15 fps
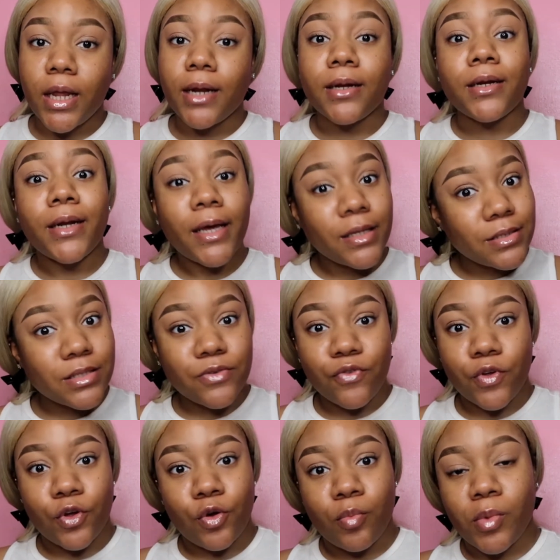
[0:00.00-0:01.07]
let's
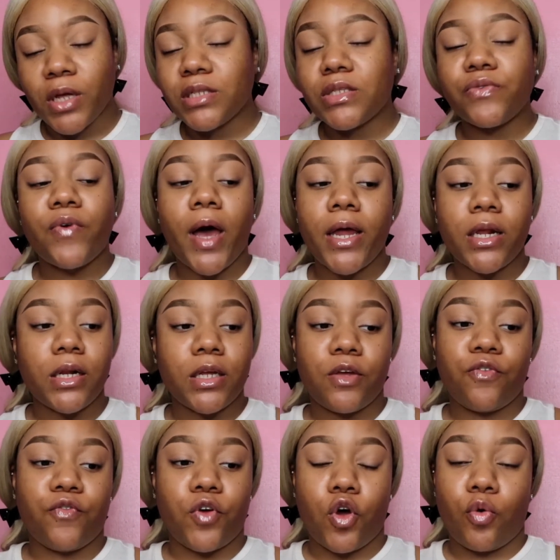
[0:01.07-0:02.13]
finally
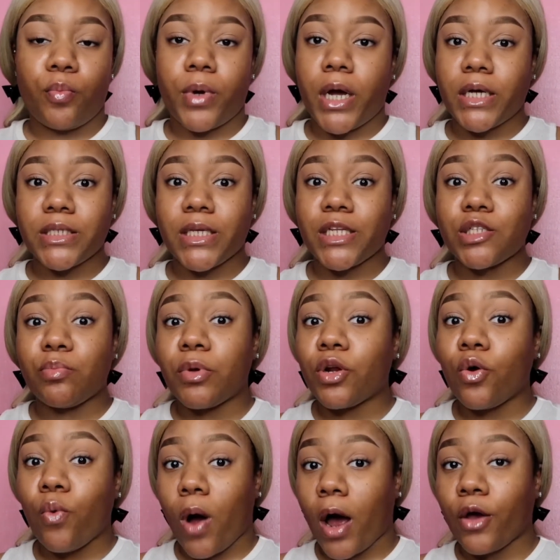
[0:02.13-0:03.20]
film, because it's been
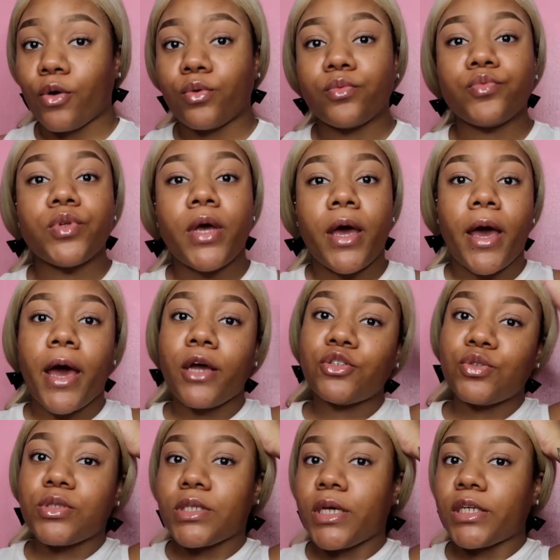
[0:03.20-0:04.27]
a while. As you
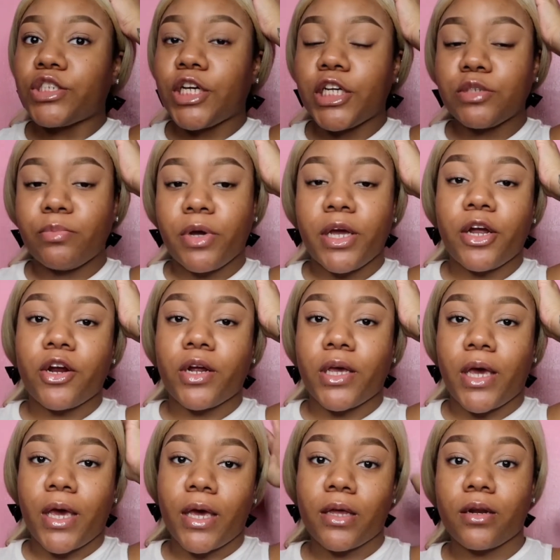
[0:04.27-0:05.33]
see, I changed my hair
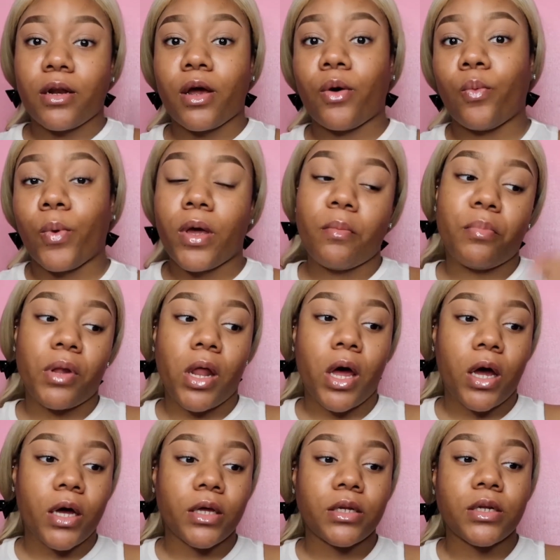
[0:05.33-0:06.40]
again, went
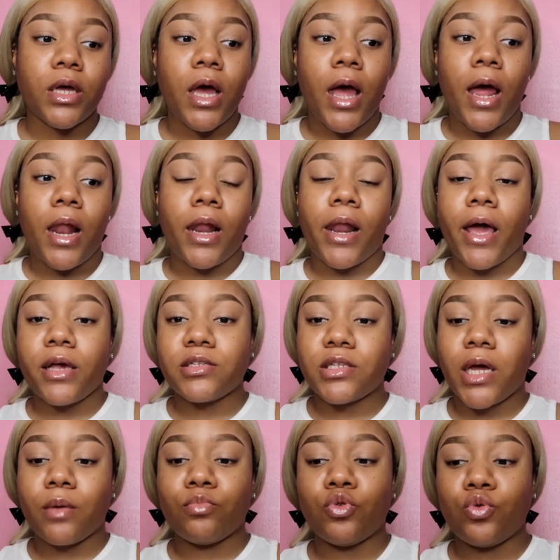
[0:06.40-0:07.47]
blonde. Last
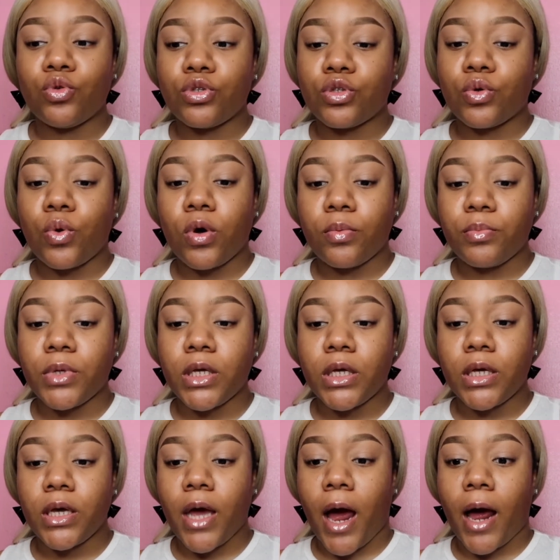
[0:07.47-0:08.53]
time you saw
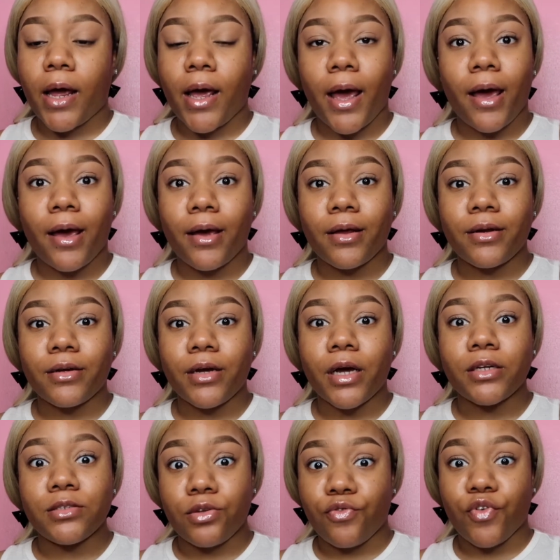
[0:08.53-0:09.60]
me, I had
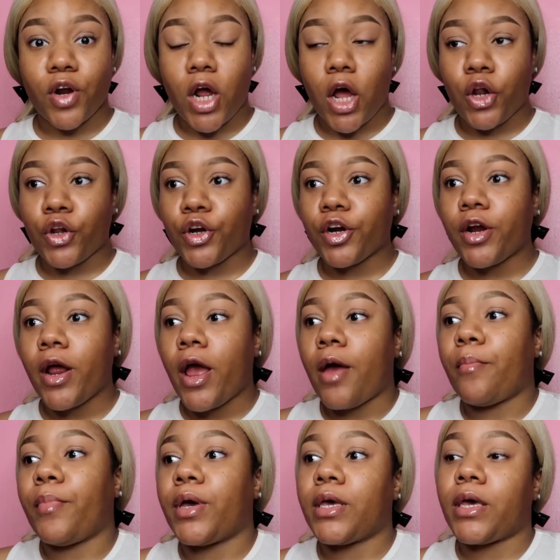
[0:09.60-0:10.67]
a different color,
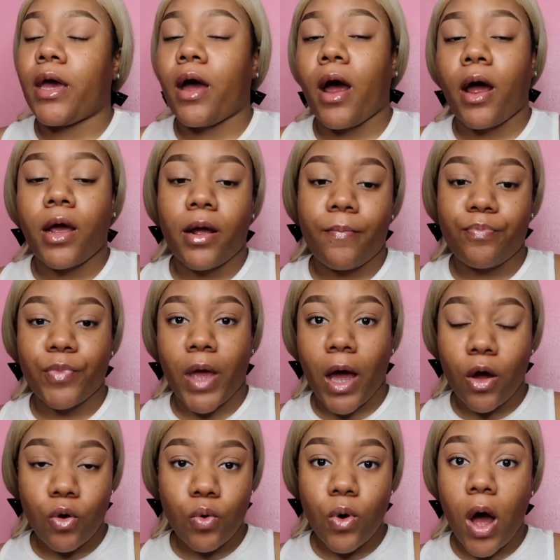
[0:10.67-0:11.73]
but yeah, I am
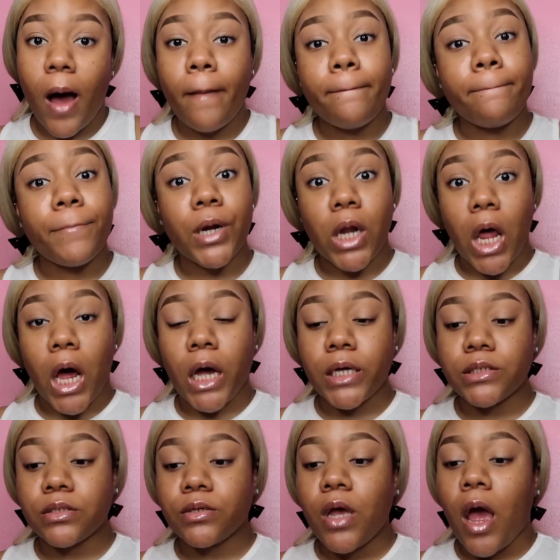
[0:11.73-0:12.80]
now
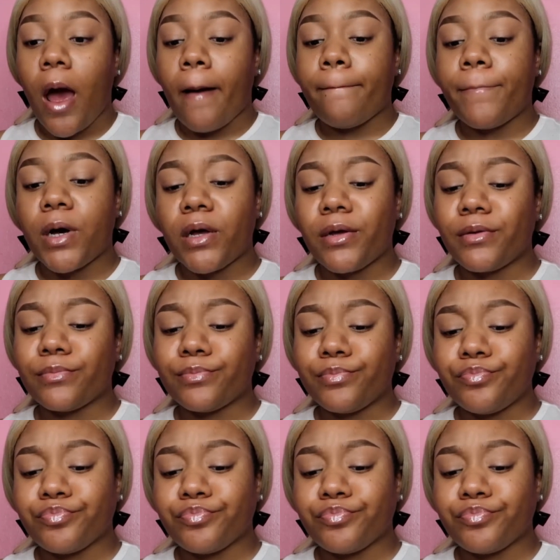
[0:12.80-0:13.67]
blonde. But